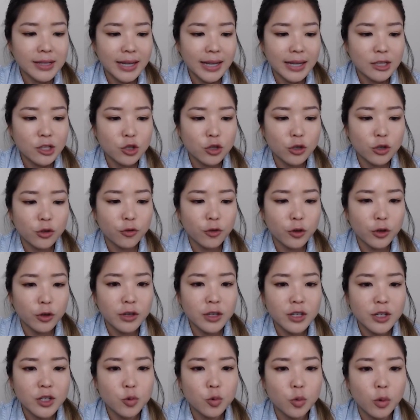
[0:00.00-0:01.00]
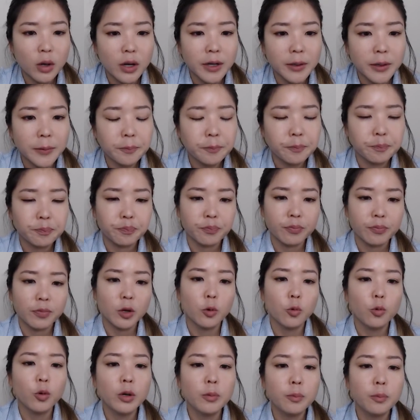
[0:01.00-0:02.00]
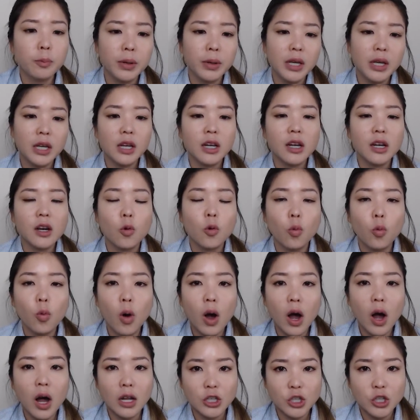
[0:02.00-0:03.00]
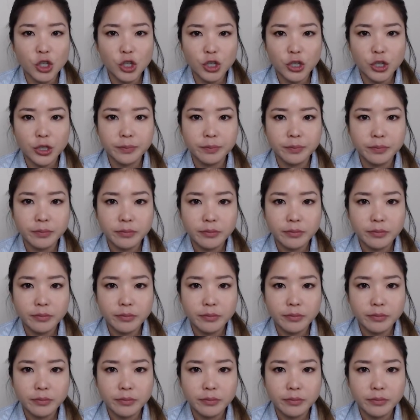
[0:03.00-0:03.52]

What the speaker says: answer for this one would be watch.